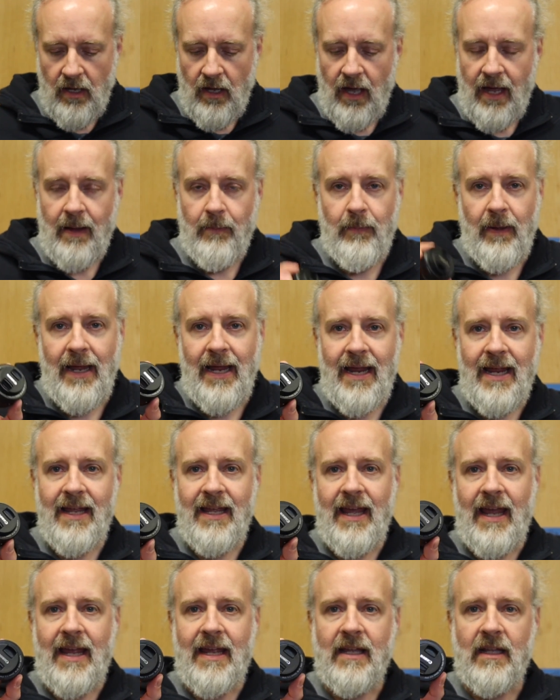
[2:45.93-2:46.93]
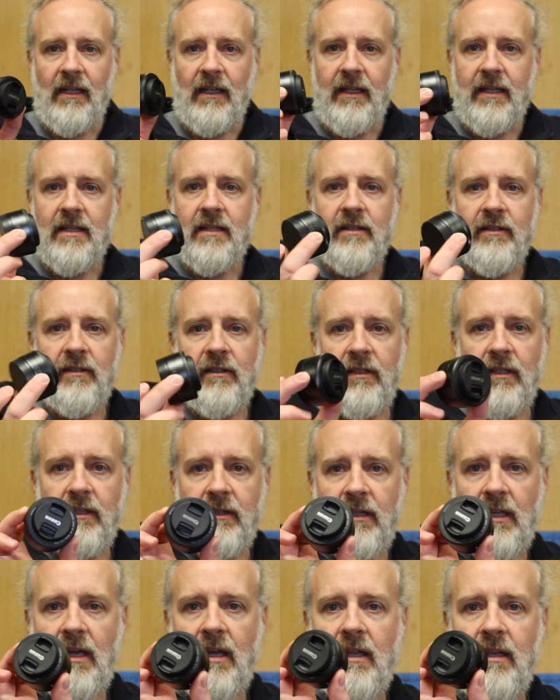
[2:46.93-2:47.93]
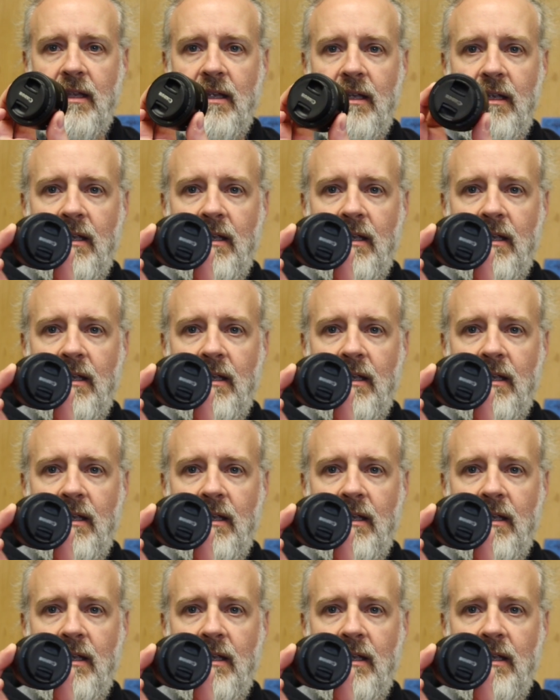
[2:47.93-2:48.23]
a Pancake Lens. Look at that.